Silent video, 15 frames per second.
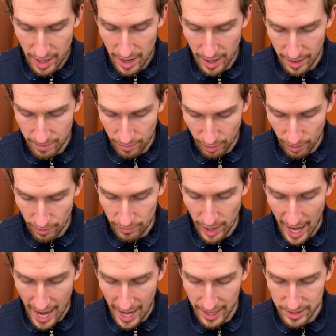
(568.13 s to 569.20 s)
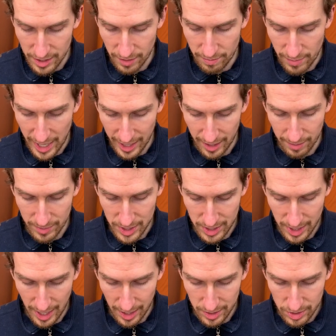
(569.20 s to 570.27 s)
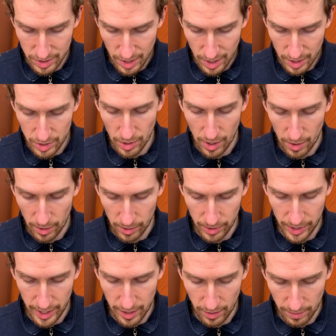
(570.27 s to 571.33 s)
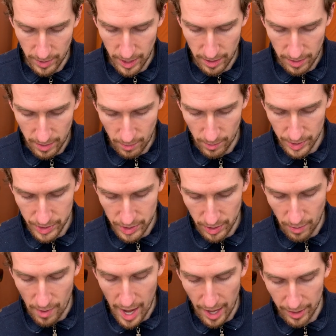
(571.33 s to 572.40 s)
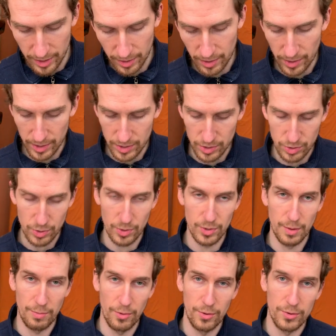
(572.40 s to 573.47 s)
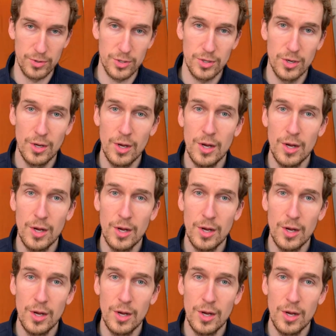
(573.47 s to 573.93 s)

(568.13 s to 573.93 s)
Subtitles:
improved odds of making mistakes. You're only human. Once in a while, you're going to screw the pooch.